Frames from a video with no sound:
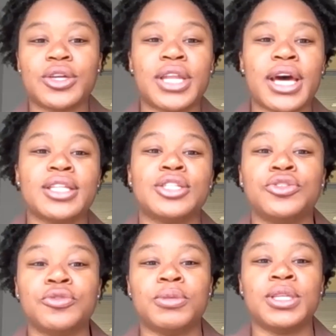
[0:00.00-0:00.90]
so now that
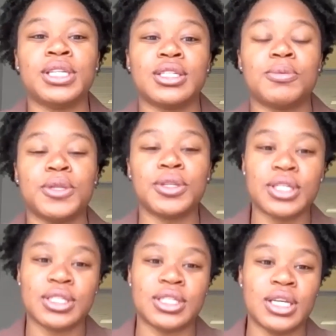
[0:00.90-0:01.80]
you've been
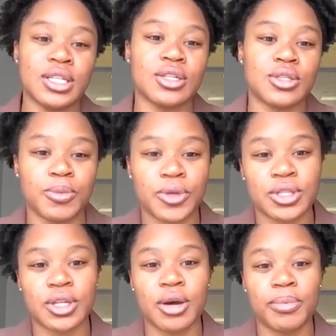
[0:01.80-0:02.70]
experienced in the
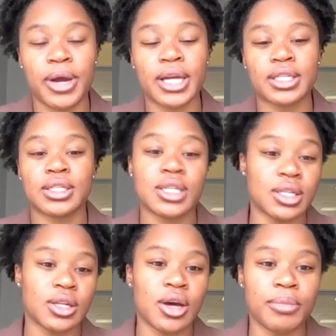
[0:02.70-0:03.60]
sports law practice
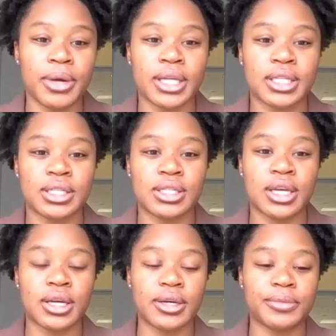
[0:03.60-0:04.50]
and the law practice,
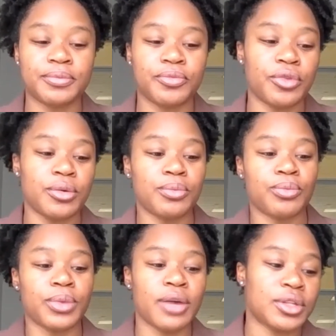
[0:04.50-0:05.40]

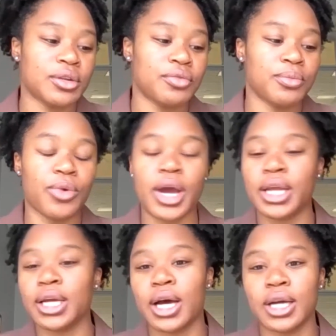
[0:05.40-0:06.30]
from everything from
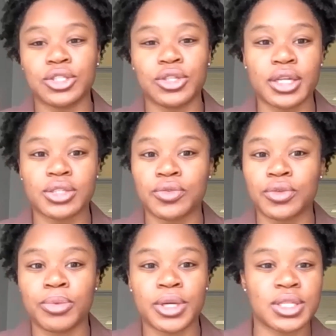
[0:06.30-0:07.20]
writing contracts
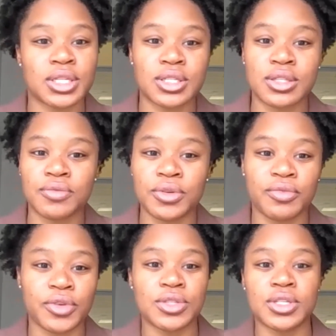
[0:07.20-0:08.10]
for presidents of
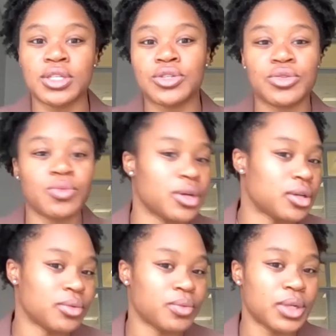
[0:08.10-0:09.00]
universities to
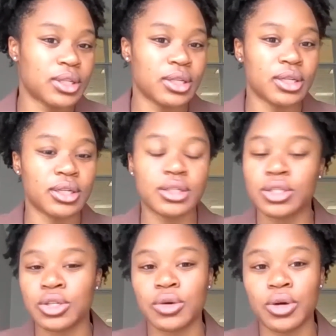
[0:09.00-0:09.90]
working with the,
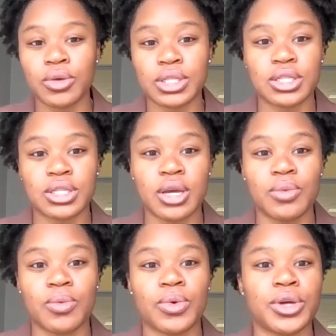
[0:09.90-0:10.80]
Golden State
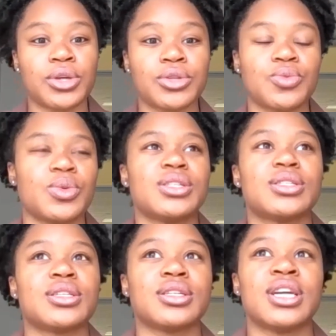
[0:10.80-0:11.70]
Warriors, what
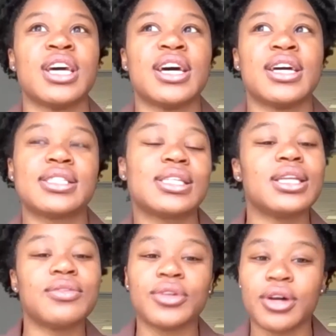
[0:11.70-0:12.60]
is a
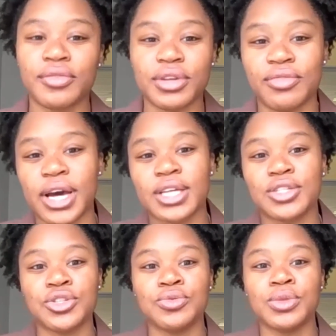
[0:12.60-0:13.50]
sliver of
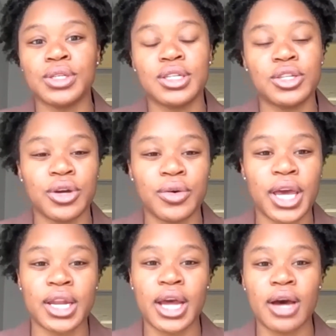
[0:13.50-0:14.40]
advice you would,
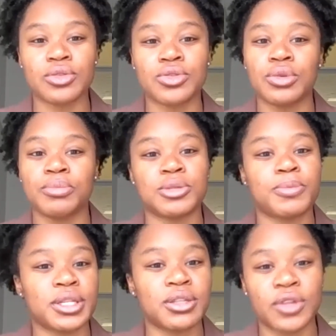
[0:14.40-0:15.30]
hand out to a
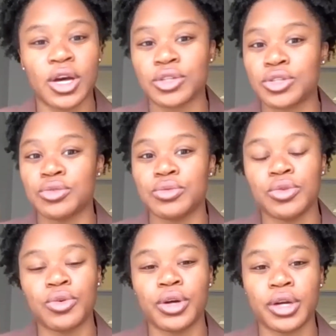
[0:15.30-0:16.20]
prospective law student
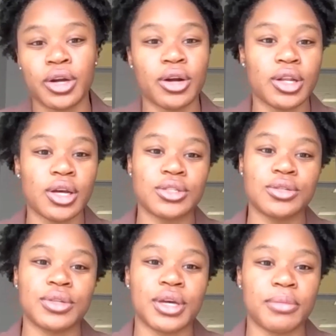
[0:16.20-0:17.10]
or a current law
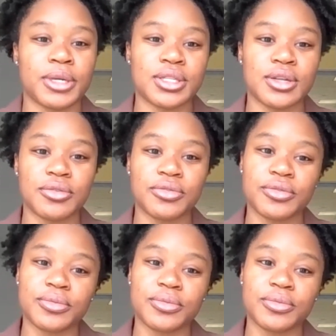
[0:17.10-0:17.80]
student like myself?